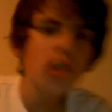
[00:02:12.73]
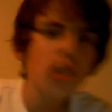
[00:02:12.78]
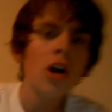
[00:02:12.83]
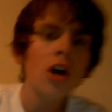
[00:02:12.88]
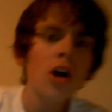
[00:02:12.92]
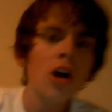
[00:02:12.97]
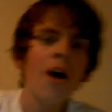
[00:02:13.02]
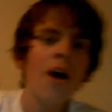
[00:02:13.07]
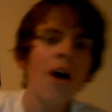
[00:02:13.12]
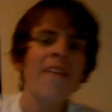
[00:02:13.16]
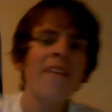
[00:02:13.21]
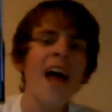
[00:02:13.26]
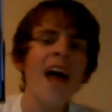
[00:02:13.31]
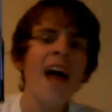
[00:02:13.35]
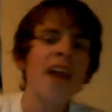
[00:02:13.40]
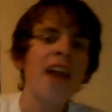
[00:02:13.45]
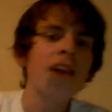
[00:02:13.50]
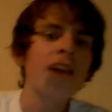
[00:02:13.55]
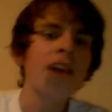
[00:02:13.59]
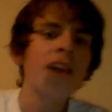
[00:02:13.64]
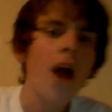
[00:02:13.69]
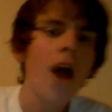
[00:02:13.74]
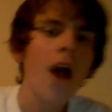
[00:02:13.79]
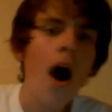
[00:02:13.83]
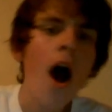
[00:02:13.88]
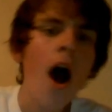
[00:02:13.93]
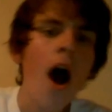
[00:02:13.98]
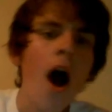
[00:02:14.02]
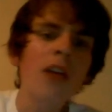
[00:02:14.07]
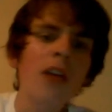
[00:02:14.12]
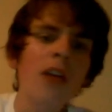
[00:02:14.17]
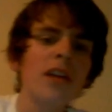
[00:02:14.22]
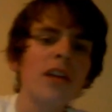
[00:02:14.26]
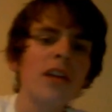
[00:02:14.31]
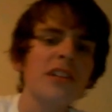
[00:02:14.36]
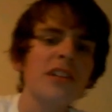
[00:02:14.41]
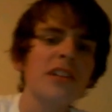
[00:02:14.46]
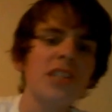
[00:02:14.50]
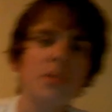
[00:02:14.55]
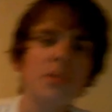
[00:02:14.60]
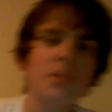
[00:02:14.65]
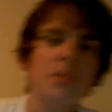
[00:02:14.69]
on that, unlicensed
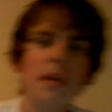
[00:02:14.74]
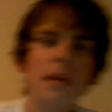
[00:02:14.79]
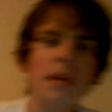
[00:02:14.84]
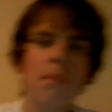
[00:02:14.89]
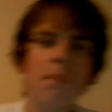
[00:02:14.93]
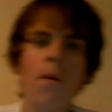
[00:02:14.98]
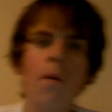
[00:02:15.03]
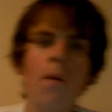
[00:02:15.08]
people.